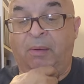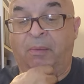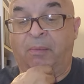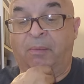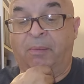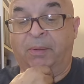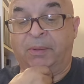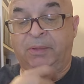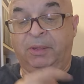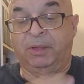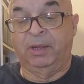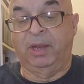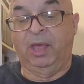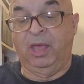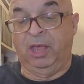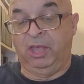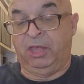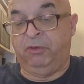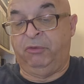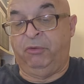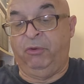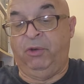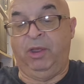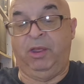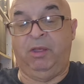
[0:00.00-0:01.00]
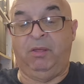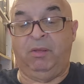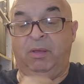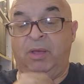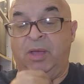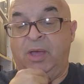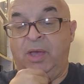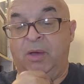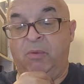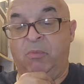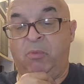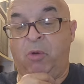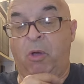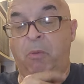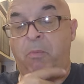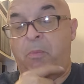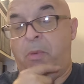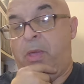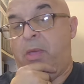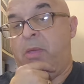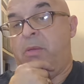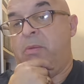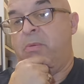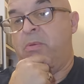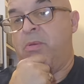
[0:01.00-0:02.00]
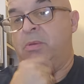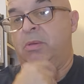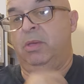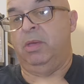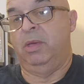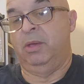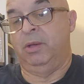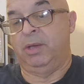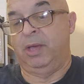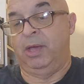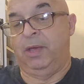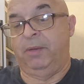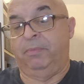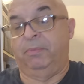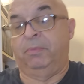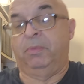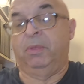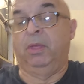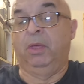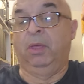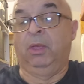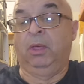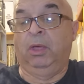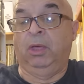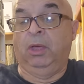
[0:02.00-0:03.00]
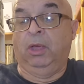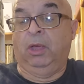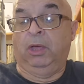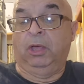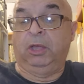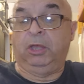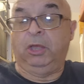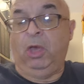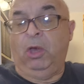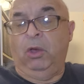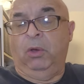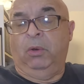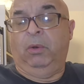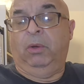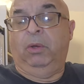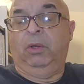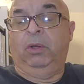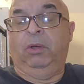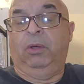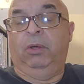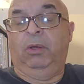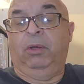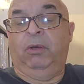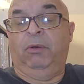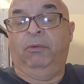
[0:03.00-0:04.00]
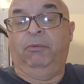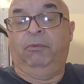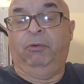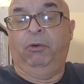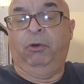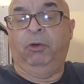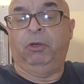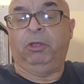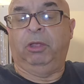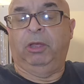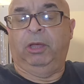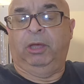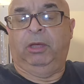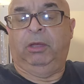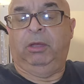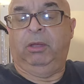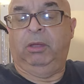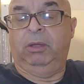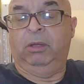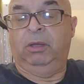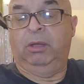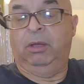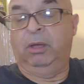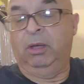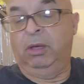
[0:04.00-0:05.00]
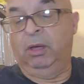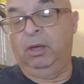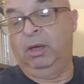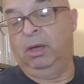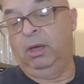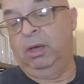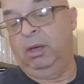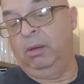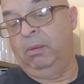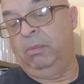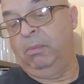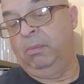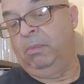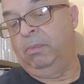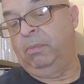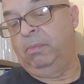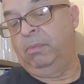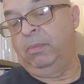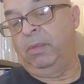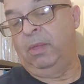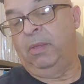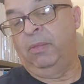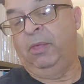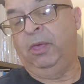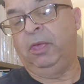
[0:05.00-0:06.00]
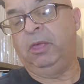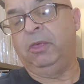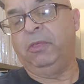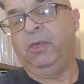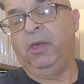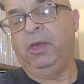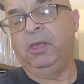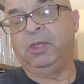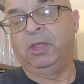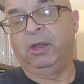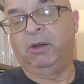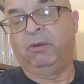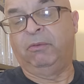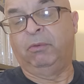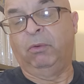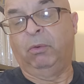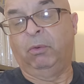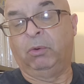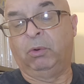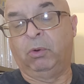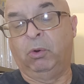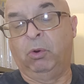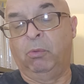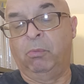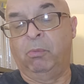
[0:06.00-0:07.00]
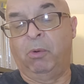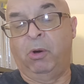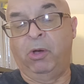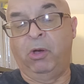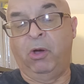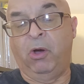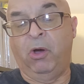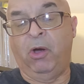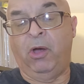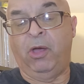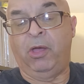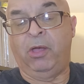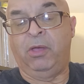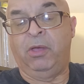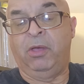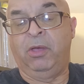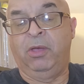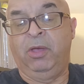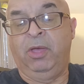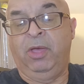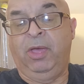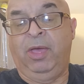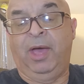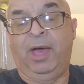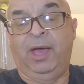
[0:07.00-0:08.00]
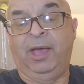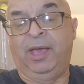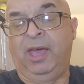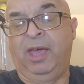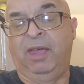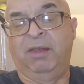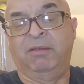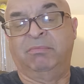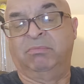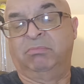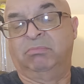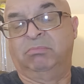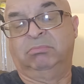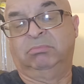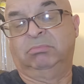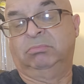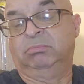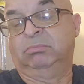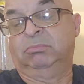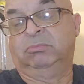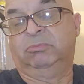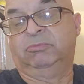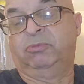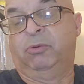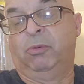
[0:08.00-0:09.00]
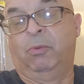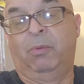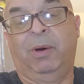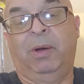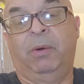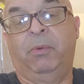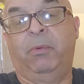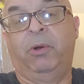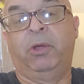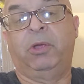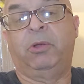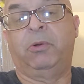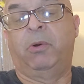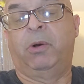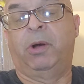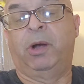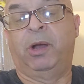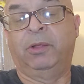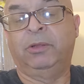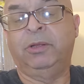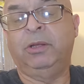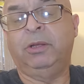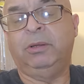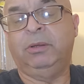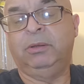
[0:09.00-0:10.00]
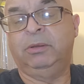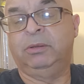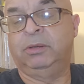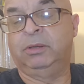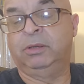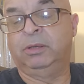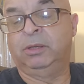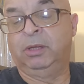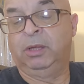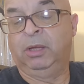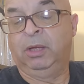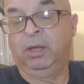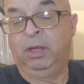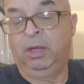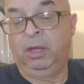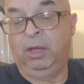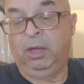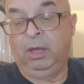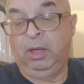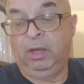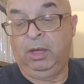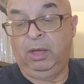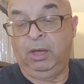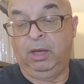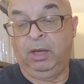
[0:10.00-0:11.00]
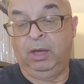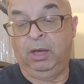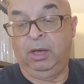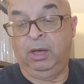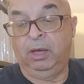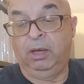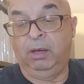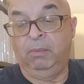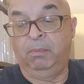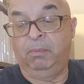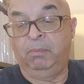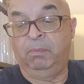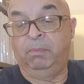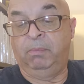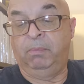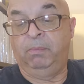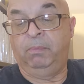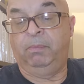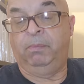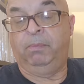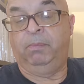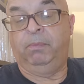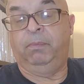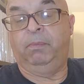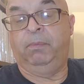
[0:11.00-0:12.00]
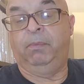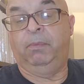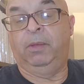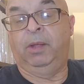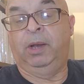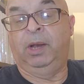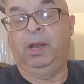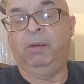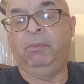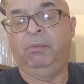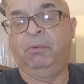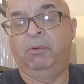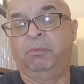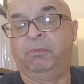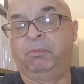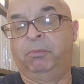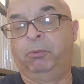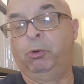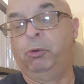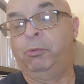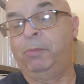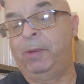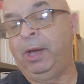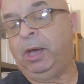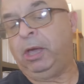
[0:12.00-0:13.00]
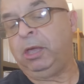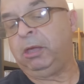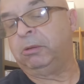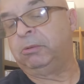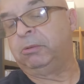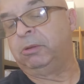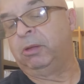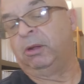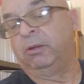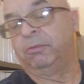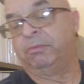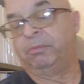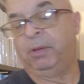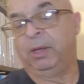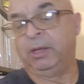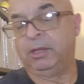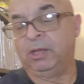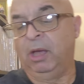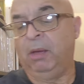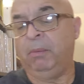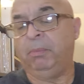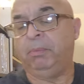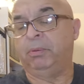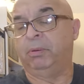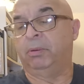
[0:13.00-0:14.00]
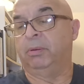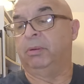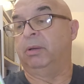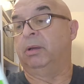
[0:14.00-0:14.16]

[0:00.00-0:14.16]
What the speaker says: but the last three won't be. Okay. So, firstly, these are things that have all caught my eye, again, for one reason or another. A number of Brubecks that I've picked up,